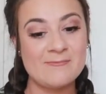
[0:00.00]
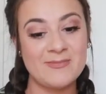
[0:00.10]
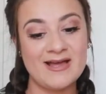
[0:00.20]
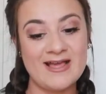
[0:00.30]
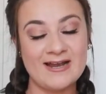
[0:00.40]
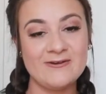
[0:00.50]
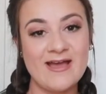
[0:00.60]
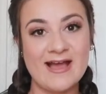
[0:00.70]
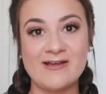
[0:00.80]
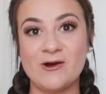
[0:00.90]
But
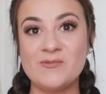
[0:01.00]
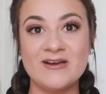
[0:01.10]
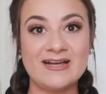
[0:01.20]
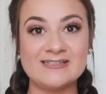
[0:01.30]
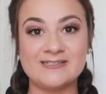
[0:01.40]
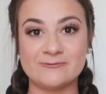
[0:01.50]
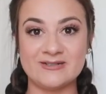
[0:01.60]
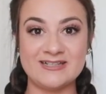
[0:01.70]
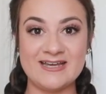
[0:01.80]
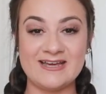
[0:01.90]
anyway, I hope you guys
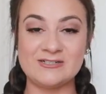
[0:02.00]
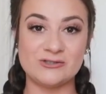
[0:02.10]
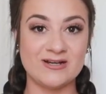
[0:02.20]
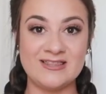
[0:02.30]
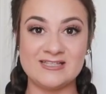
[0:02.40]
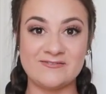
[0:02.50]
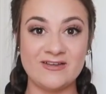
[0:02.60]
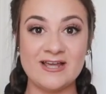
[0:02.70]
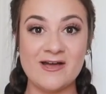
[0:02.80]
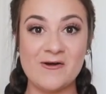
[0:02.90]
really enjoyed this
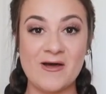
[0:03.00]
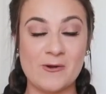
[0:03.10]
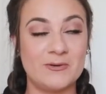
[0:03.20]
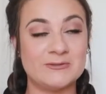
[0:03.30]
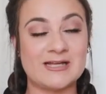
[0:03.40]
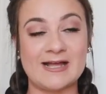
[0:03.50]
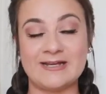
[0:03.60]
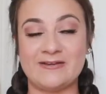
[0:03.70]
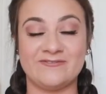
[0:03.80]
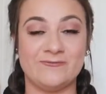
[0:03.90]
video. I hope it was kind
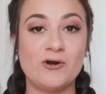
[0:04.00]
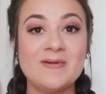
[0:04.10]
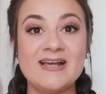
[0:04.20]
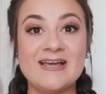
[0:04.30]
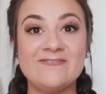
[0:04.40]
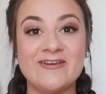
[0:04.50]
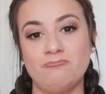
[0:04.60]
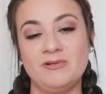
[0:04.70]
of informative.